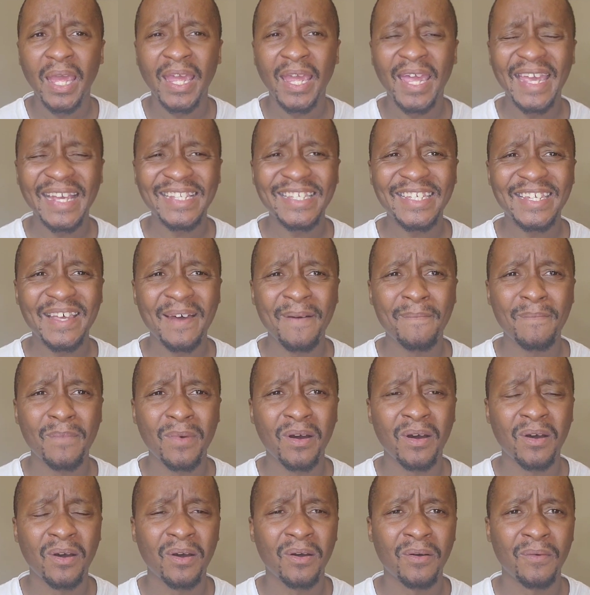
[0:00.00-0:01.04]
get
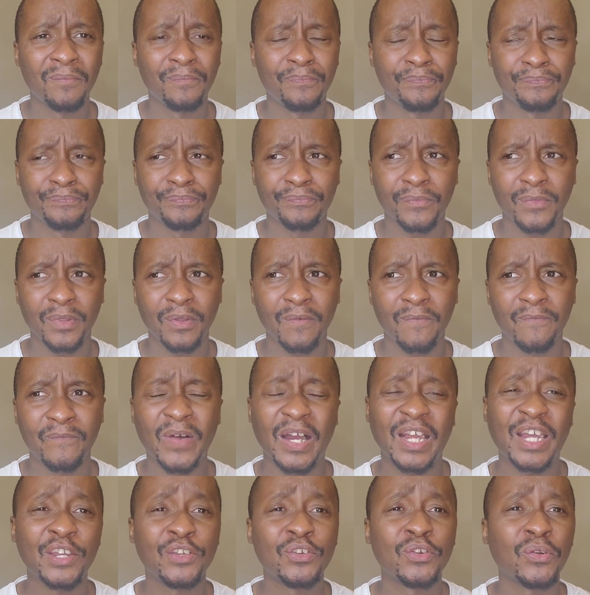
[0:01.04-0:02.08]
some
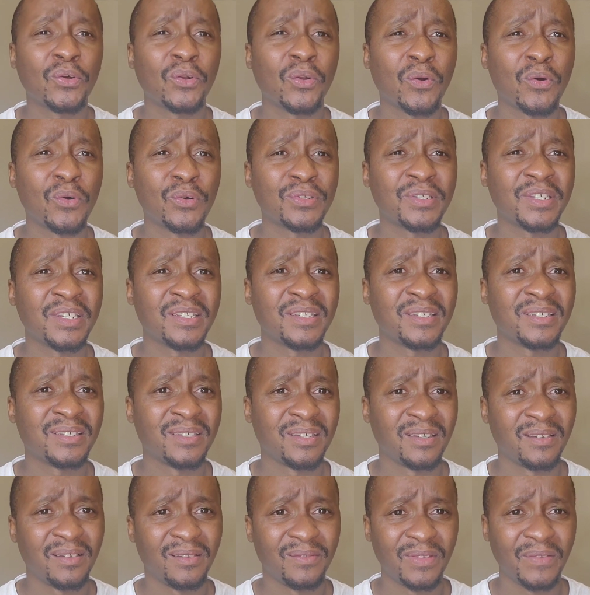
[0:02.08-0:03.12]
vocational courses,
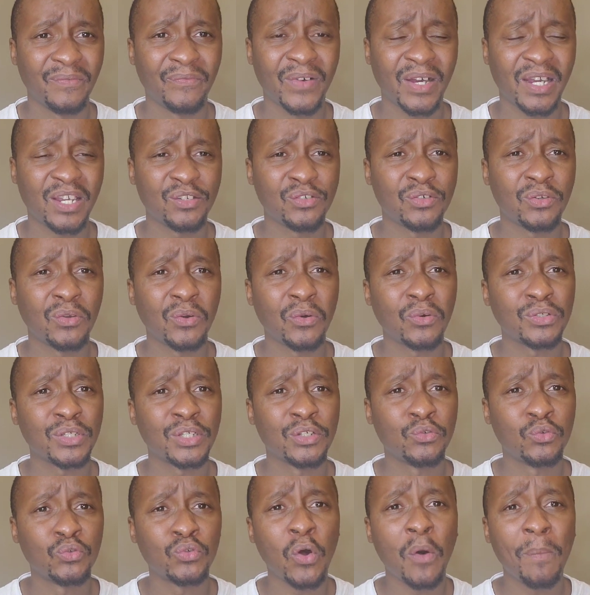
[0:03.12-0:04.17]

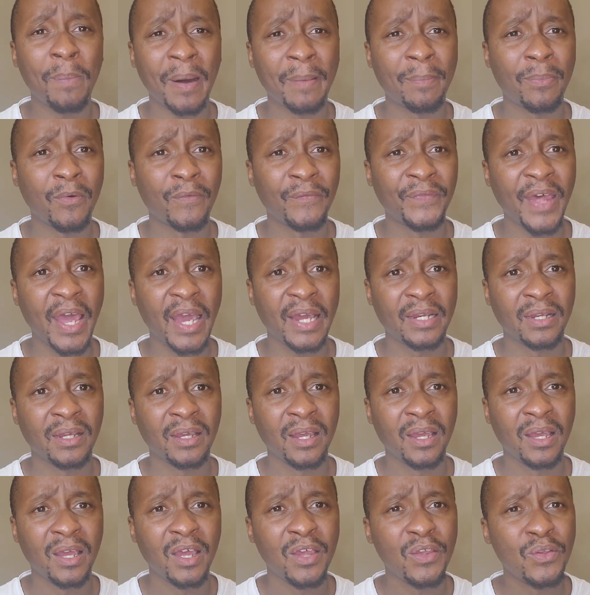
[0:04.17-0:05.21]
to top up of that.
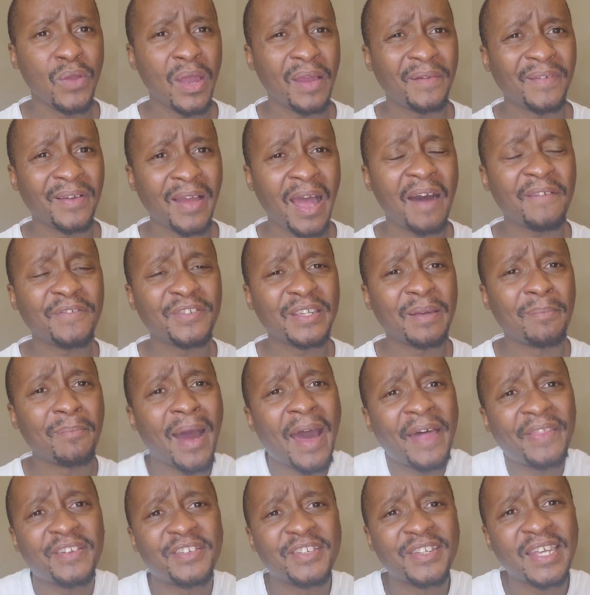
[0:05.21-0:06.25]
Have some
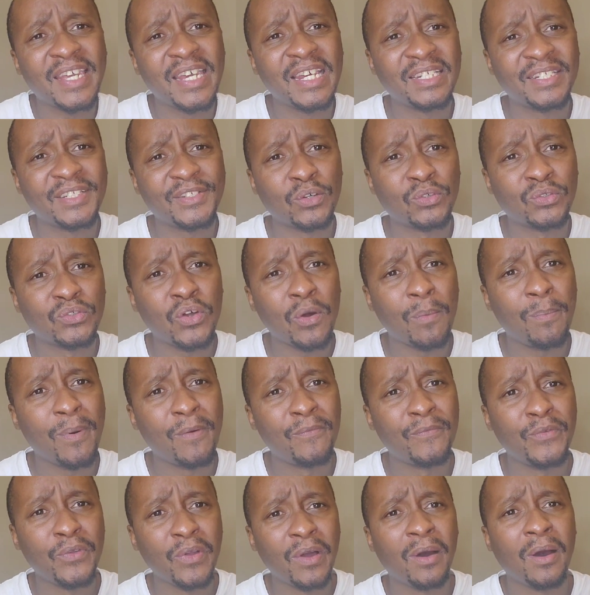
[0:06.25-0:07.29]
other skills on top
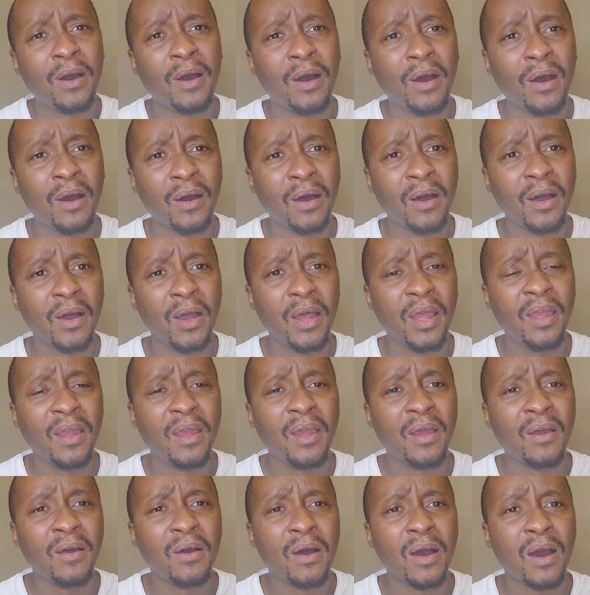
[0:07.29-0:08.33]
of your
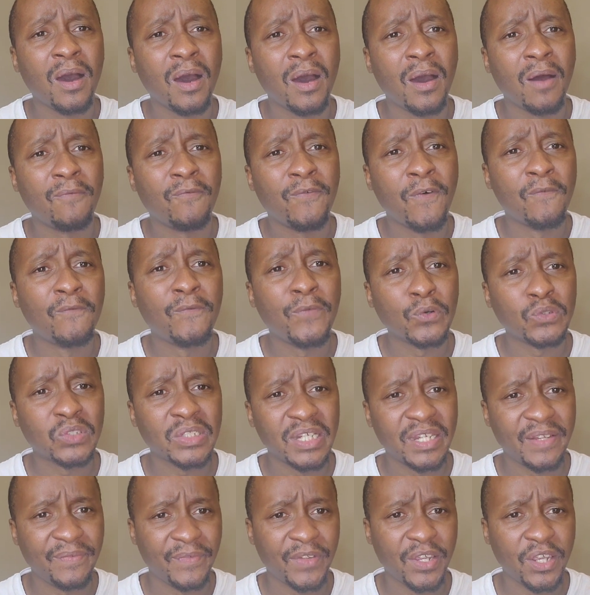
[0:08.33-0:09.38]
Form 4
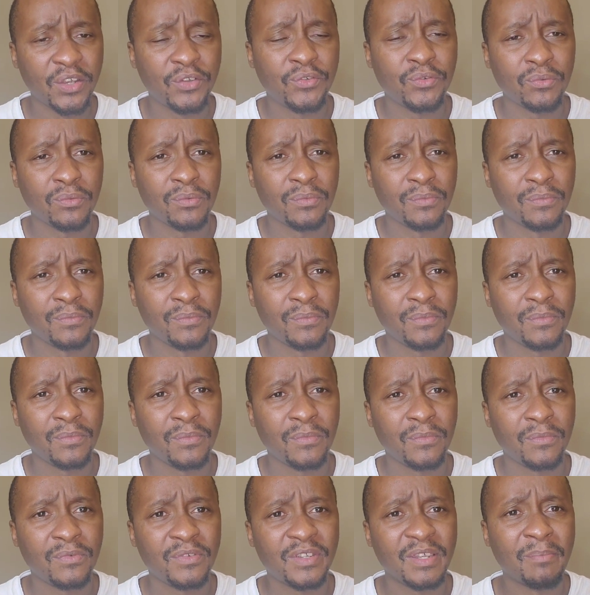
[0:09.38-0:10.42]
certification,
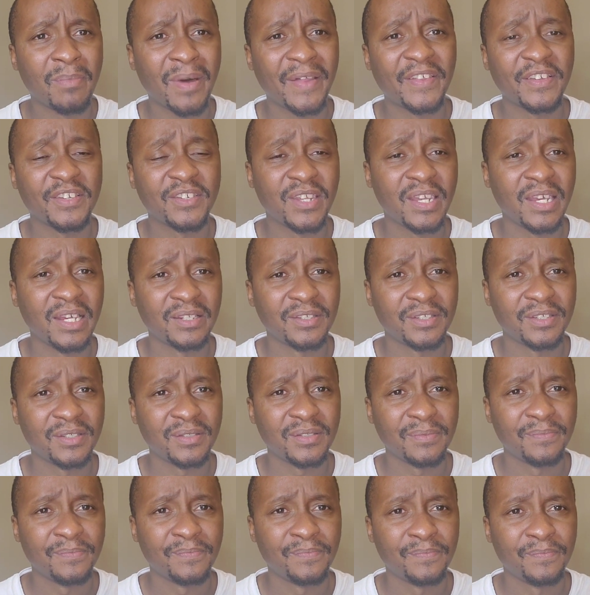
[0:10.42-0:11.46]
some other skills.
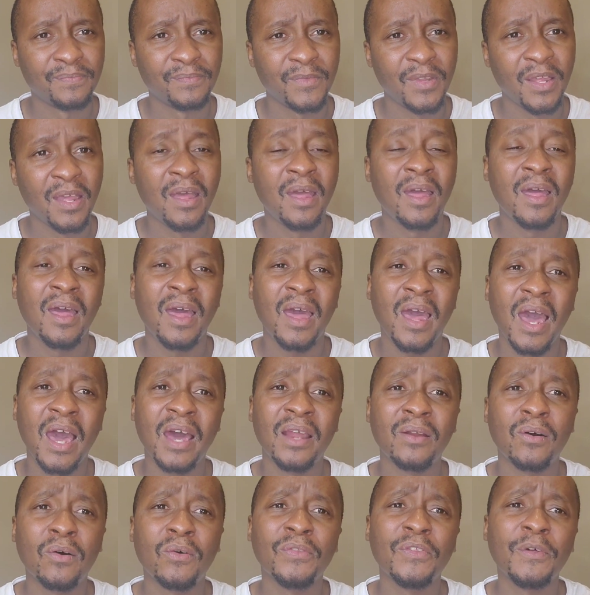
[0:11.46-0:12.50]

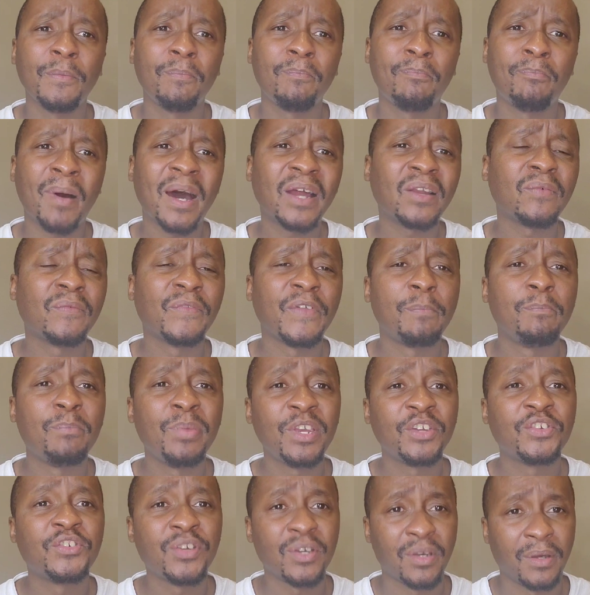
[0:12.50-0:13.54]
And on the part of the
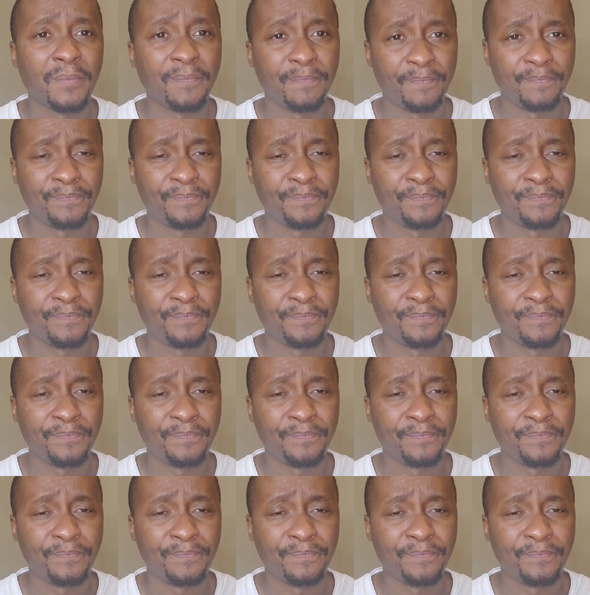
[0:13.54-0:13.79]
picture,